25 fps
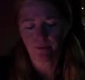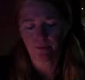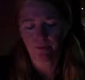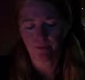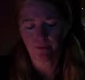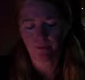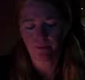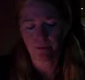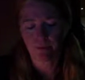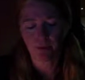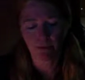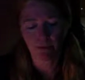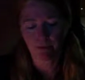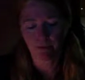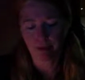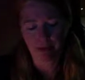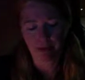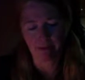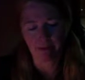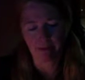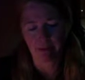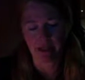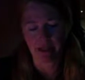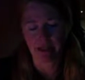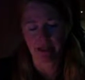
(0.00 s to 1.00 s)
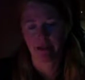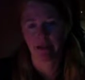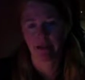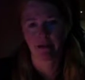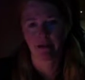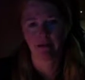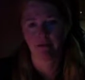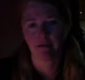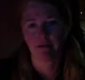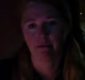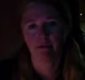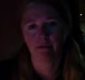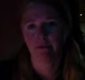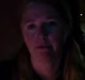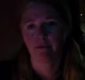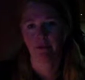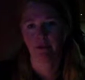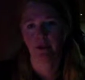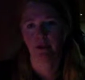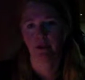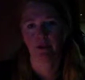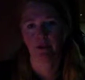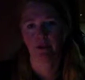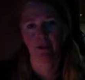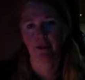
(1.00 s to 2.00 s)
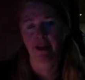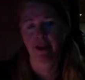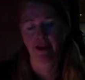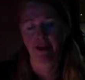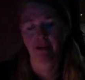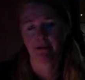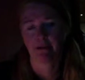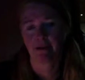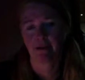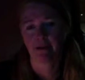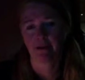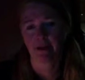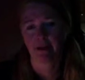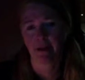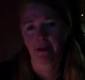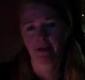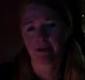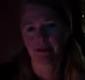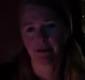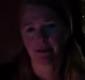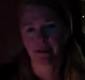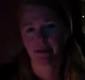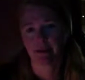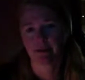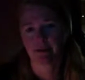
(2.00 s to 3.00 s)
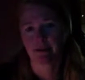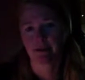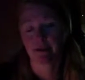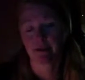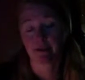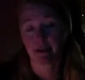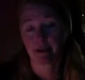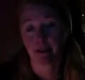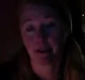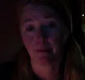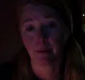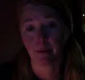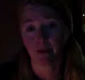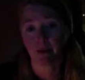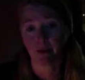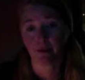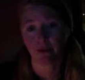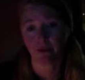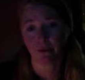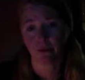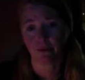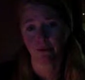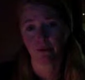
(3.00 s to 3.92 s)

there's many, many good things and nice things to say about you.